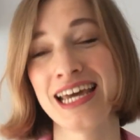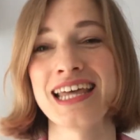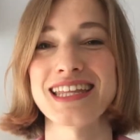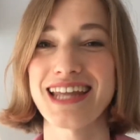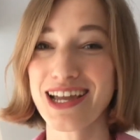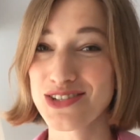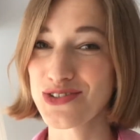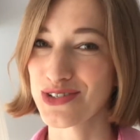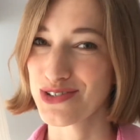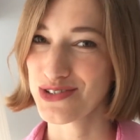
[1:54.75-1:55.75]
The next
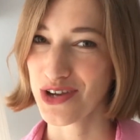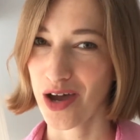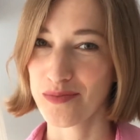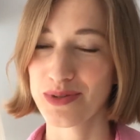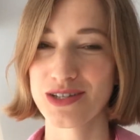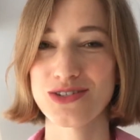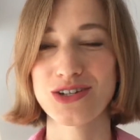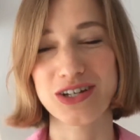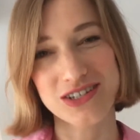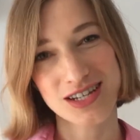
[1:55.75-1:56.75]
student's job is to
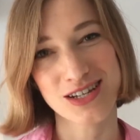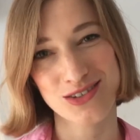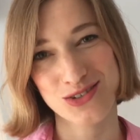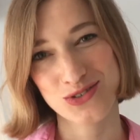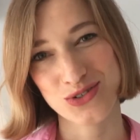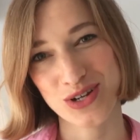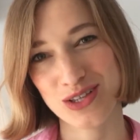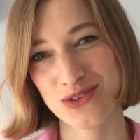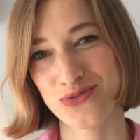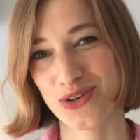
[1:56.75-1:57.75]
continue the story
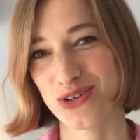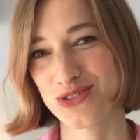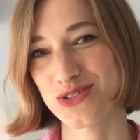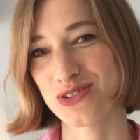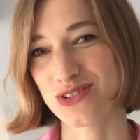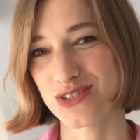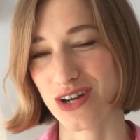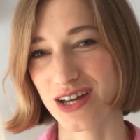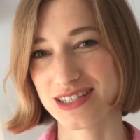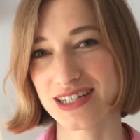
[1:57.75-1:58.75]
that the first student
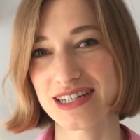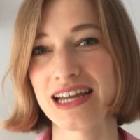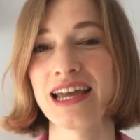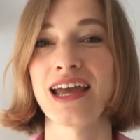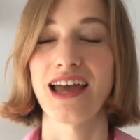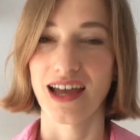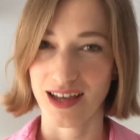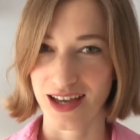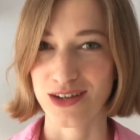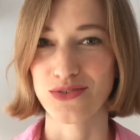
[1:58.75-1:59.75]
started
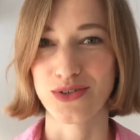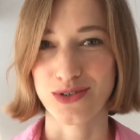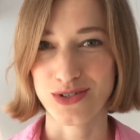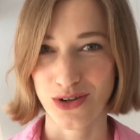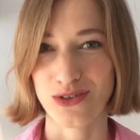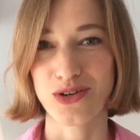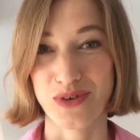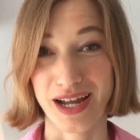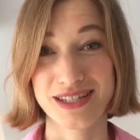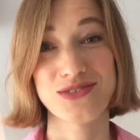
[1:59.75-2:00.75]
and of course only
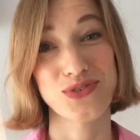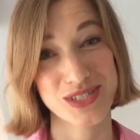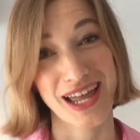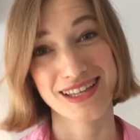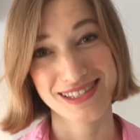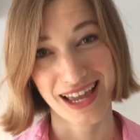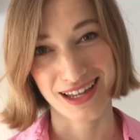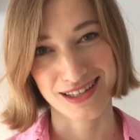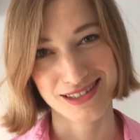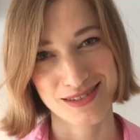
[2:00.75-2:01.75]
write for 10
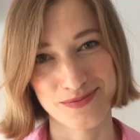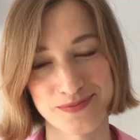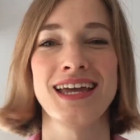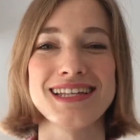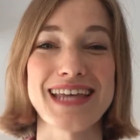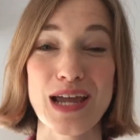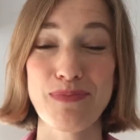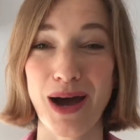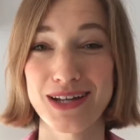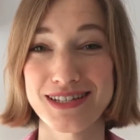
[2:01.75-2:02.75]
seconds. Take part